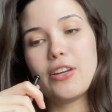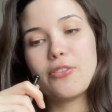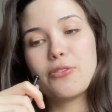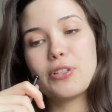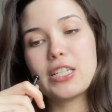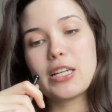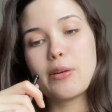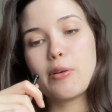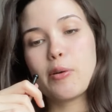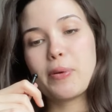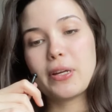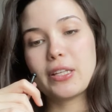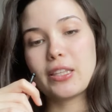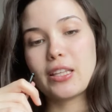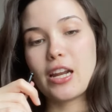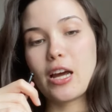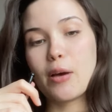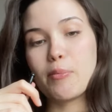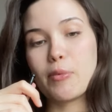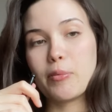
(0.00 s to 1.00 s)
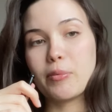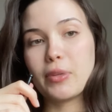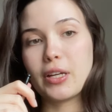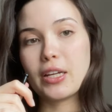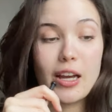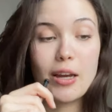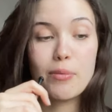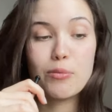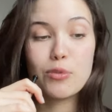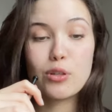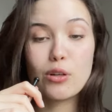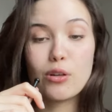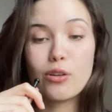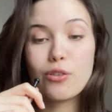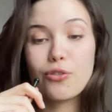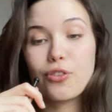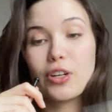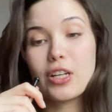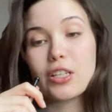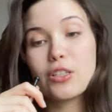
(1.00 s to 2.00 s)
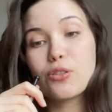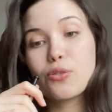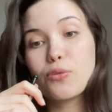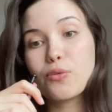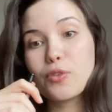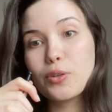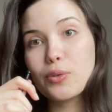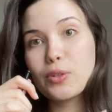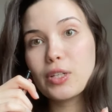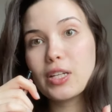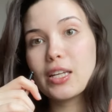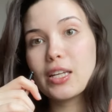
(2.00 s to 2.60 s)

Every time I pick that up, I'm I'm so afraid to ruin